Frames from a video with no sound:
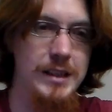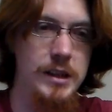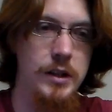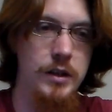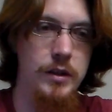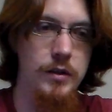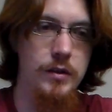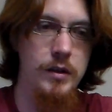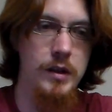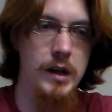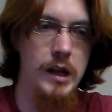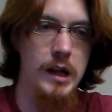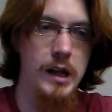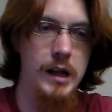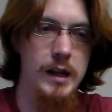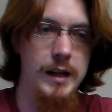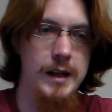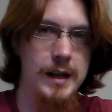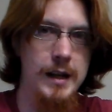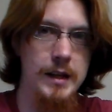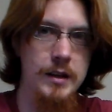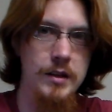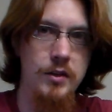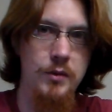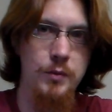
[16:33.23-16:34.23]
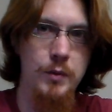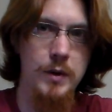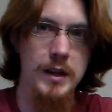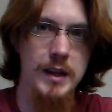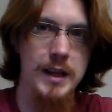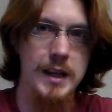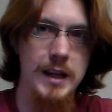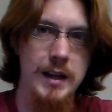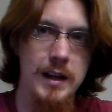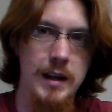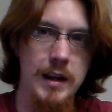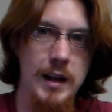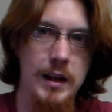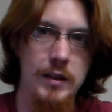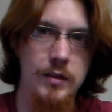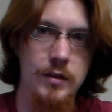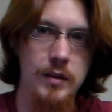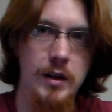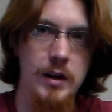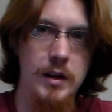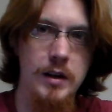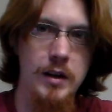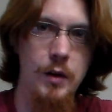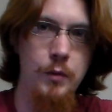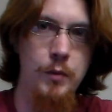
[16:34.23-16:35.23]
You know, I just want to get it out
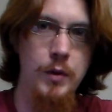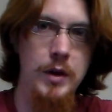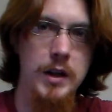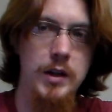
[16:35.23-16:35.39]
there.